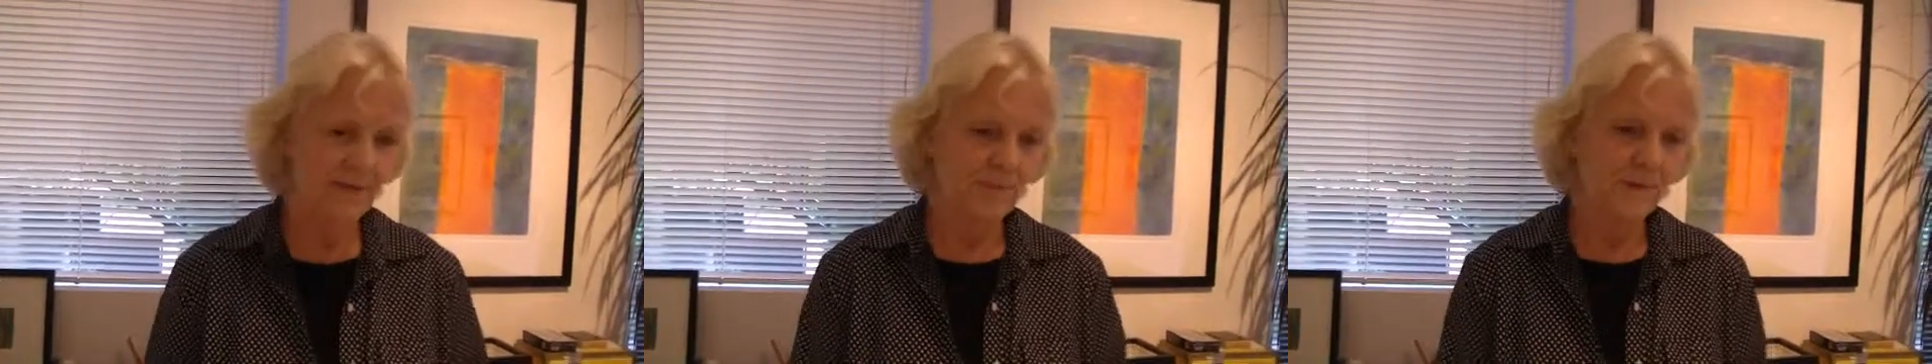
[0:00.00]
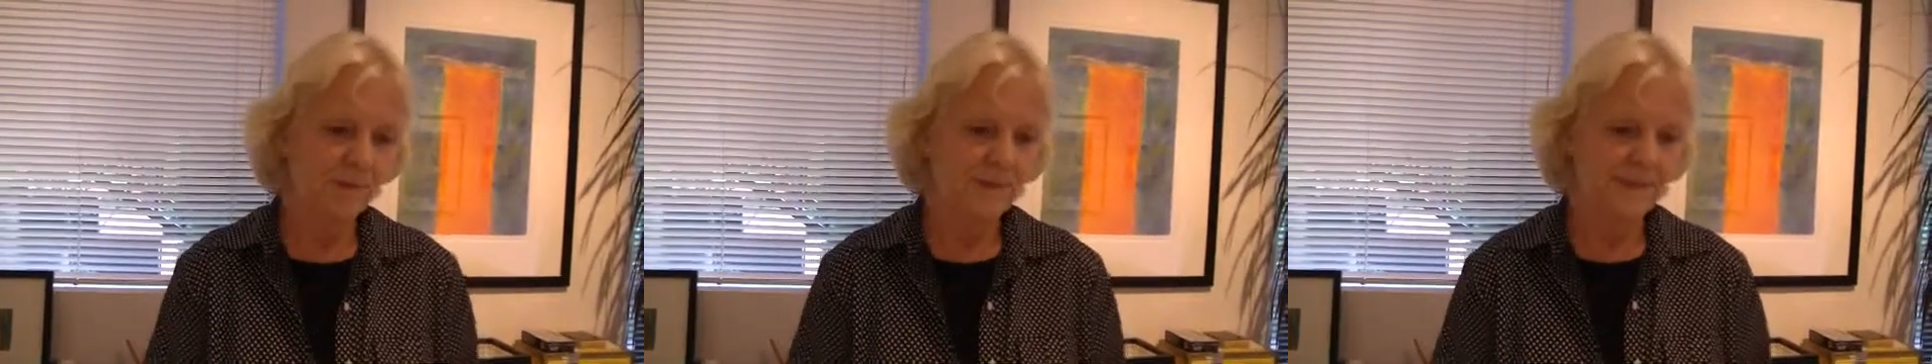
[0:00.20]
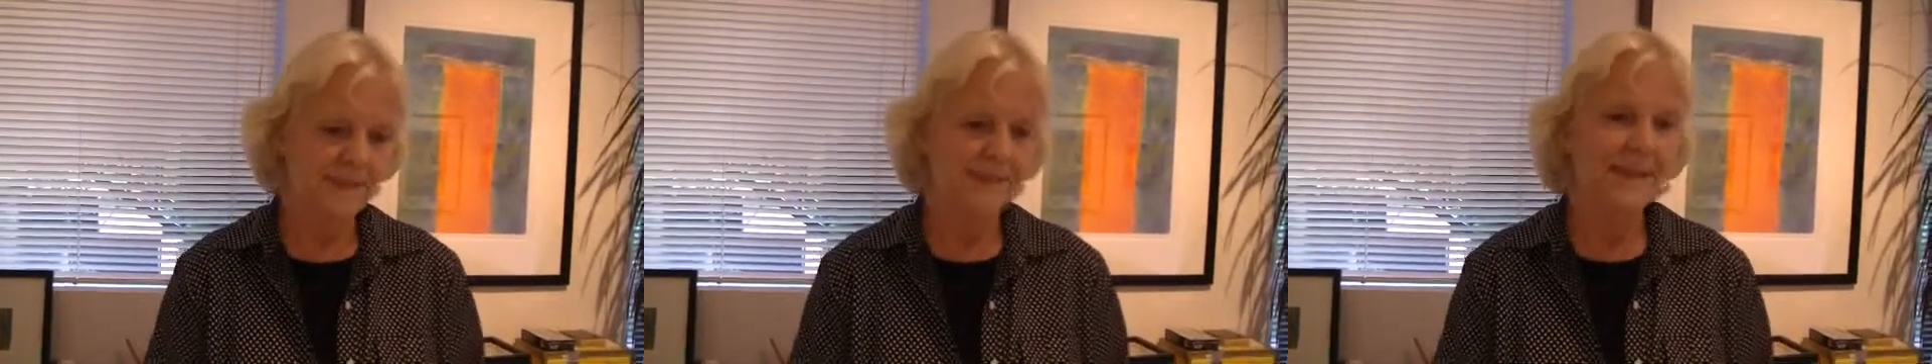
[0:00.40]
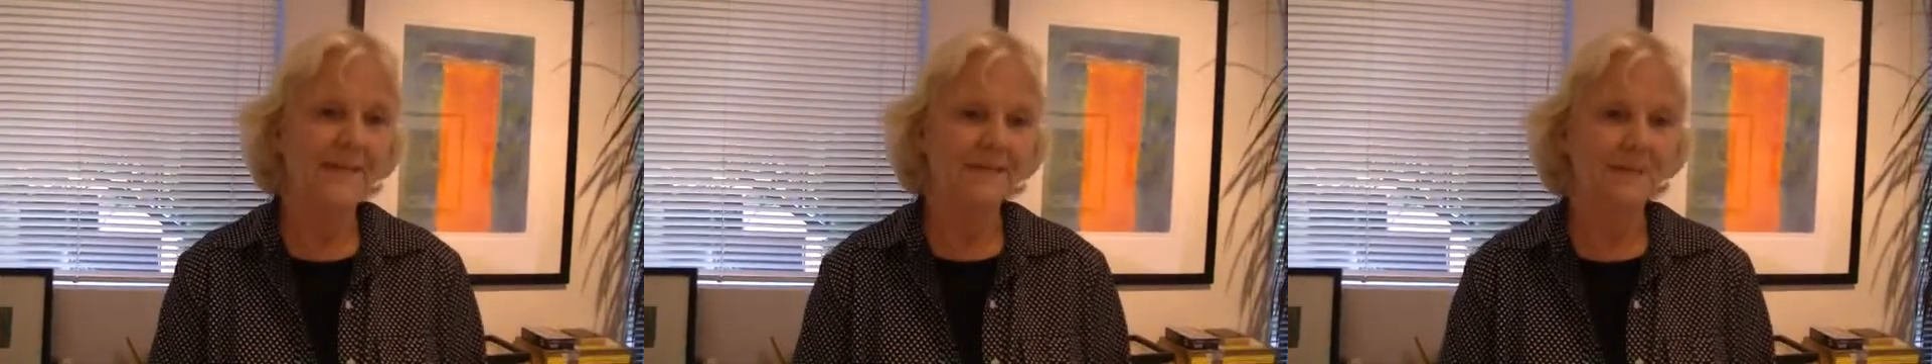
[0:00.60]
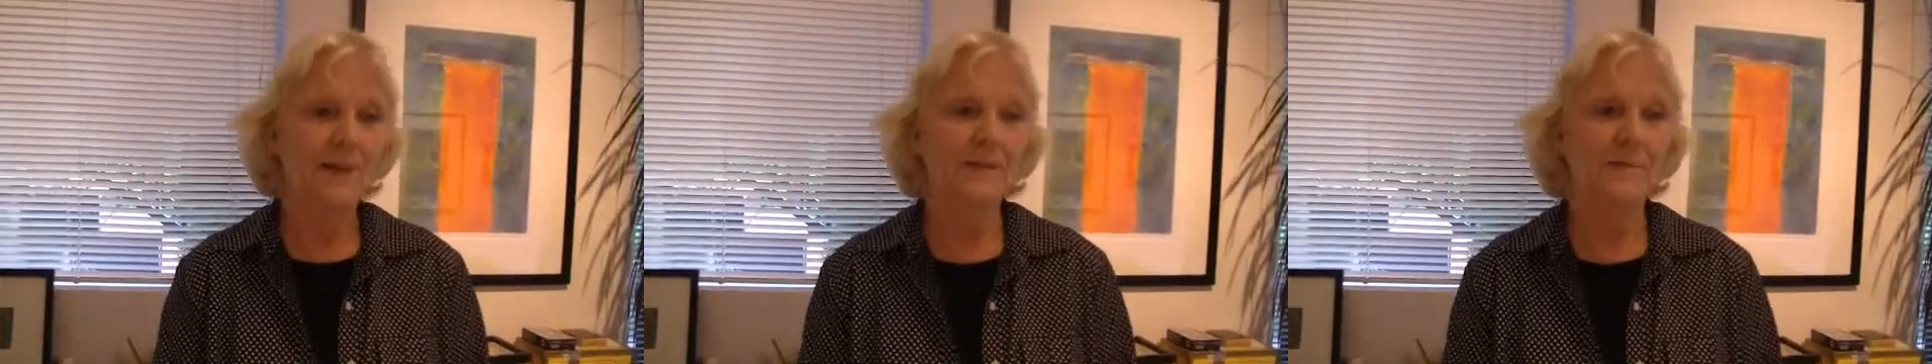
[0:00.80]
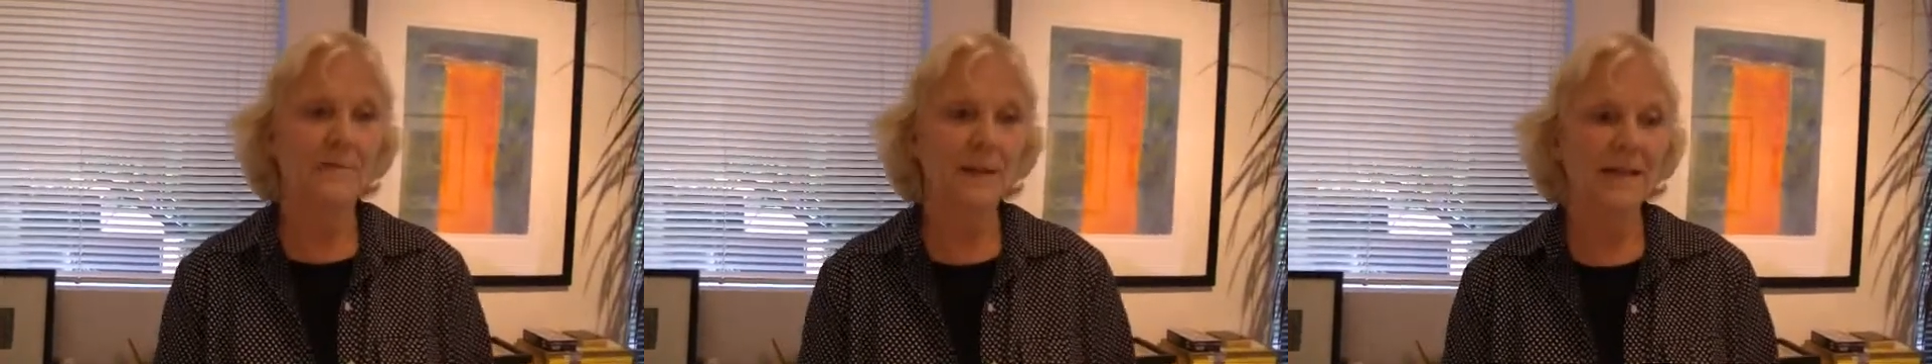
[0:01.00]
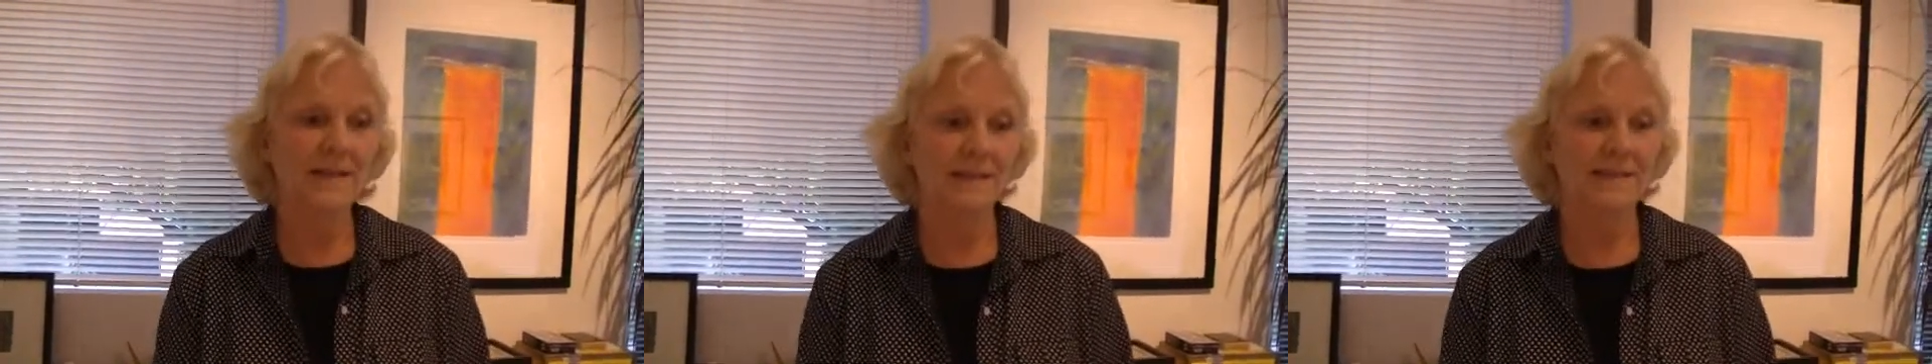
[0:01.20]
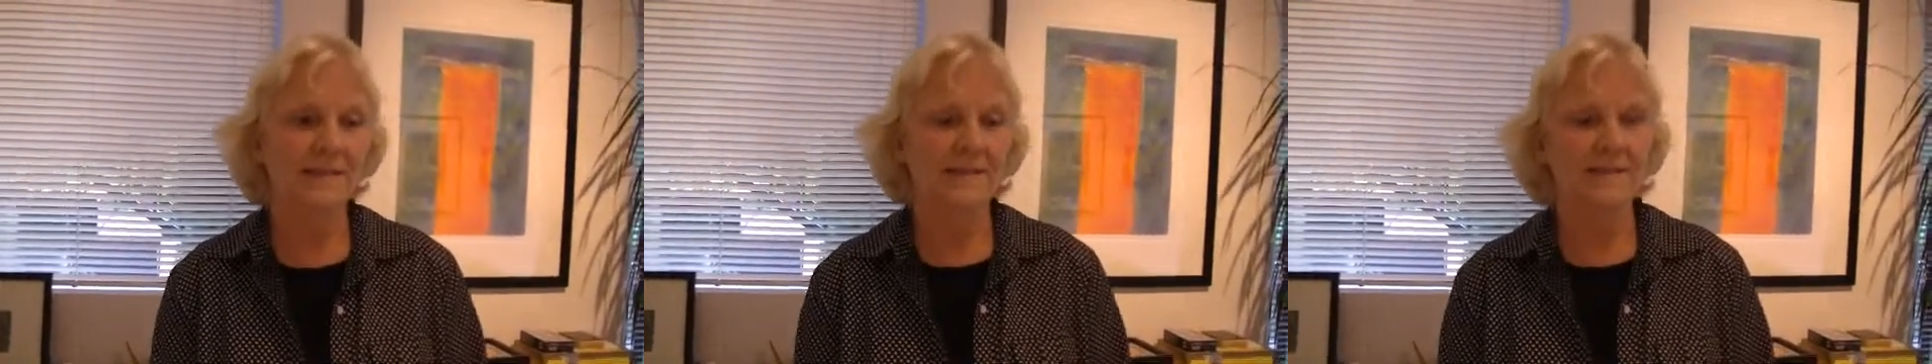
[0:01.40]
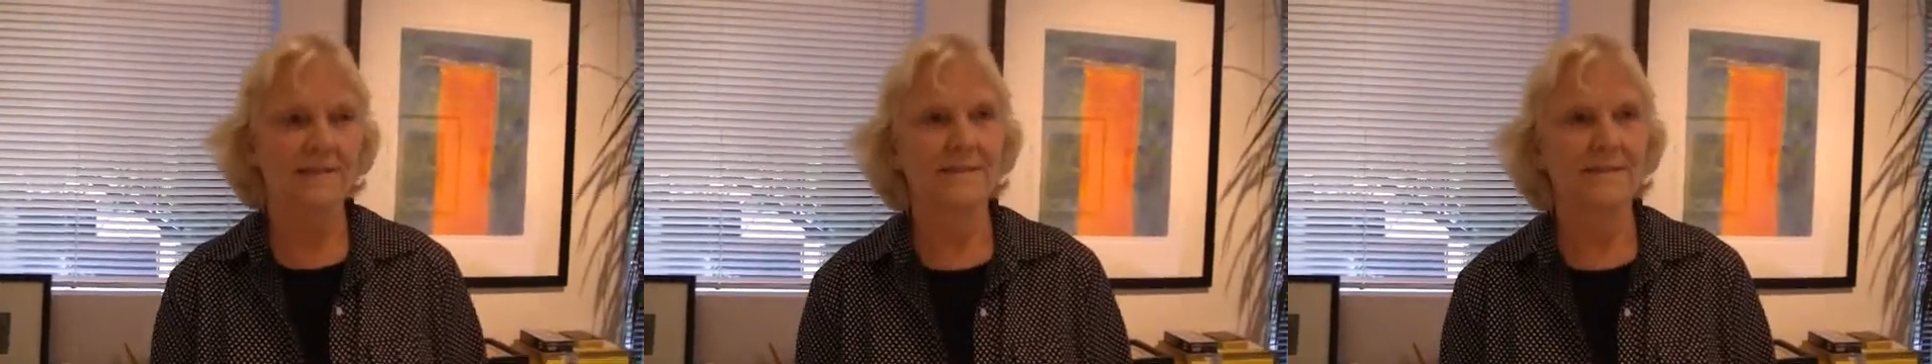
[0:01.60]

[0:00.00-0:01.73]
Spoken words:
more is left on the plate,